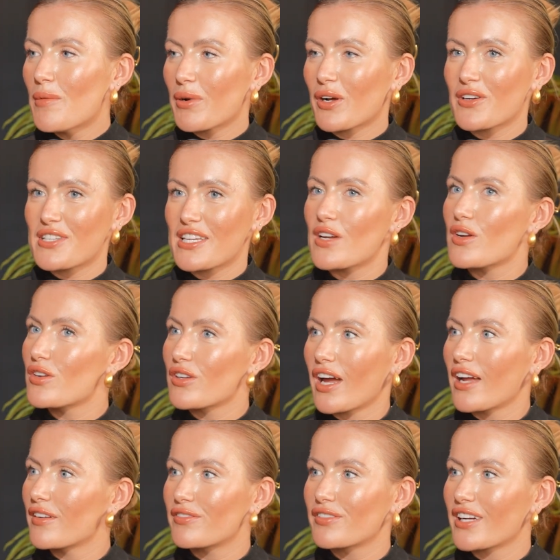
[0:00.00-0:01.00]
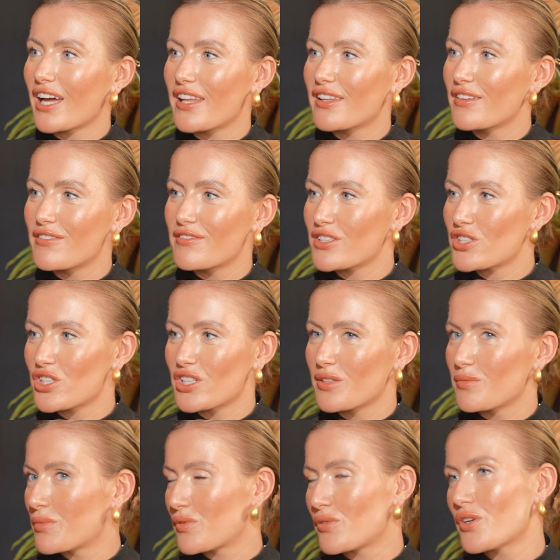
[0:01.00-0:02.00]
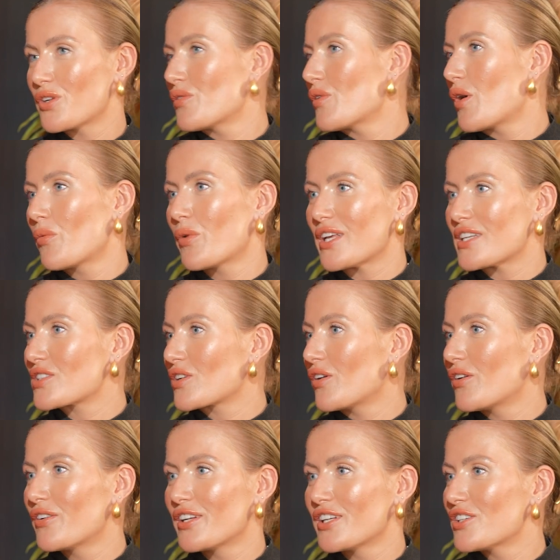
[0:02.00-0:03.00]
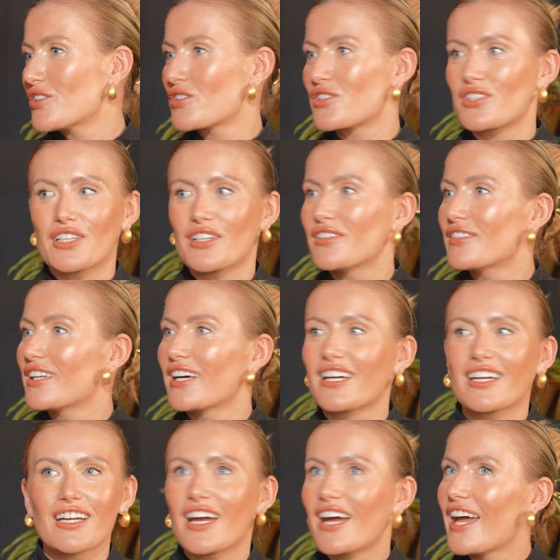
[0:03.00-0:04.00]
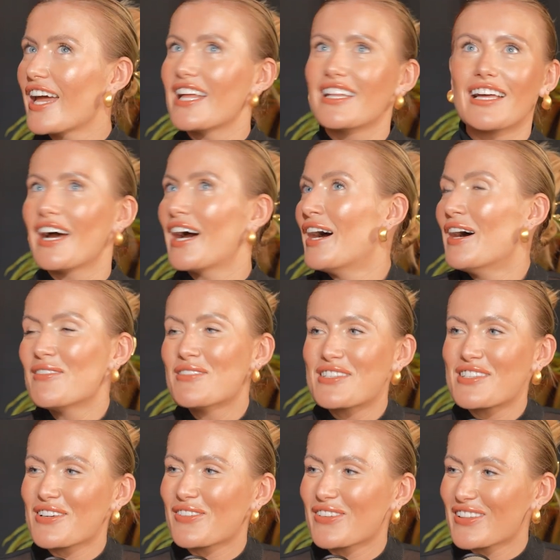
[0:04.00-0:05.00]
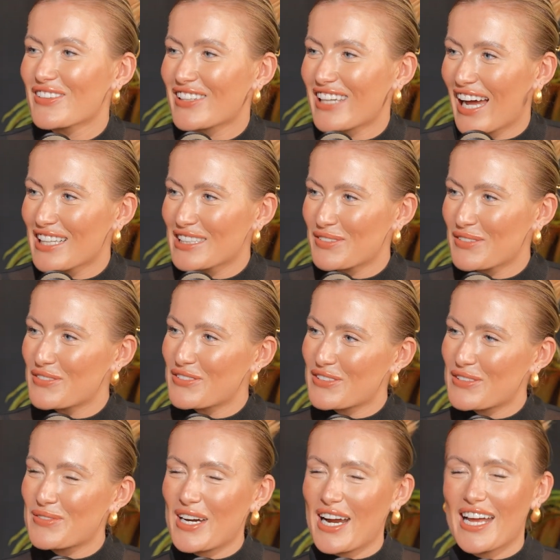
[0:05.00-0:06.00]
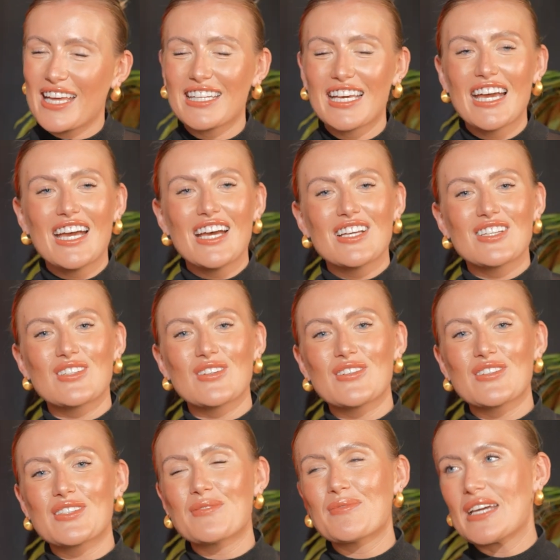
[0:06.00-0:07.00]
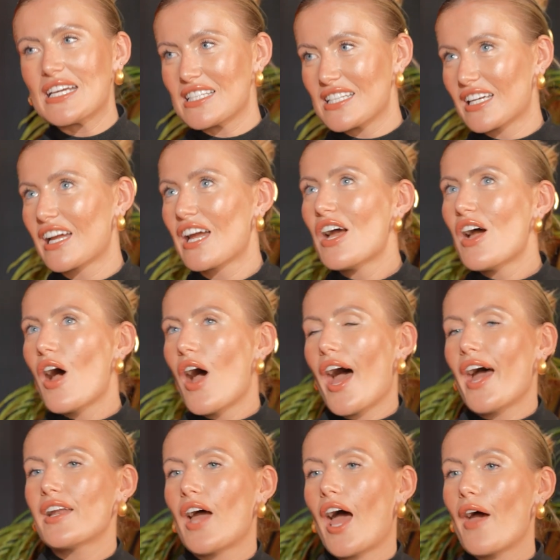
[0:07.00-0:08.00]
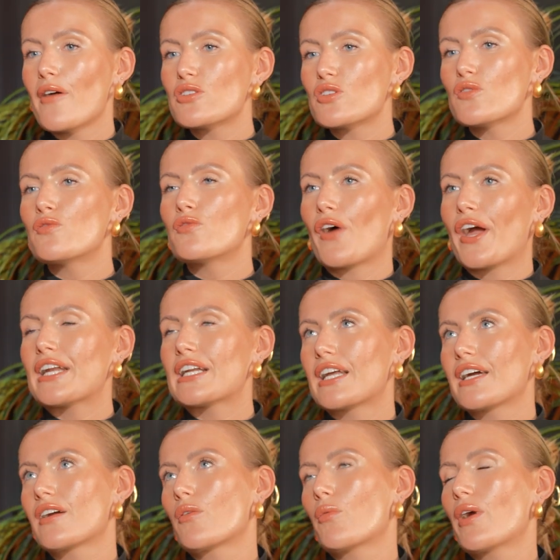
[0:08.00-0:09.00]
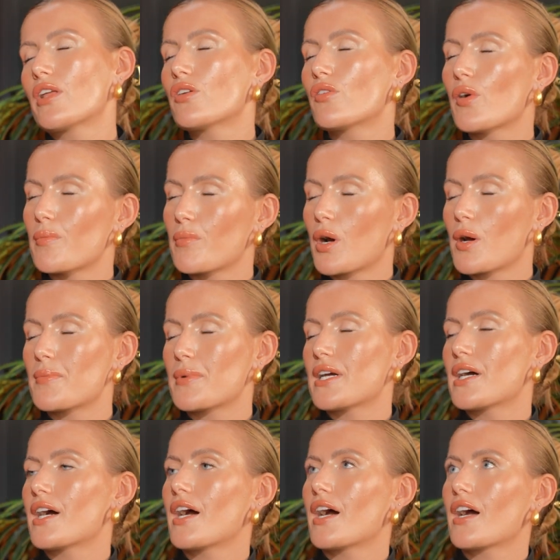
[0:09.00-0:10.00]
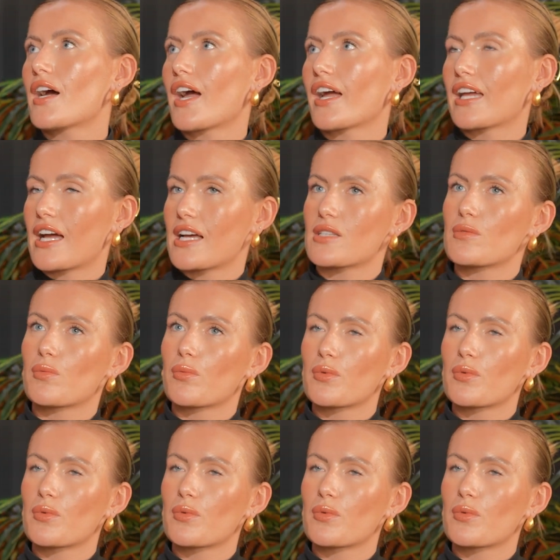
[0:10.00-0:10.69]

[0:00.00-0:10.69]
Because here you kind of forget the envision, and before you know it, a week's gone, and you're still in that hamster wheel gasping for breath. So it's amazing. And how do you find when you're in Marbella? I guess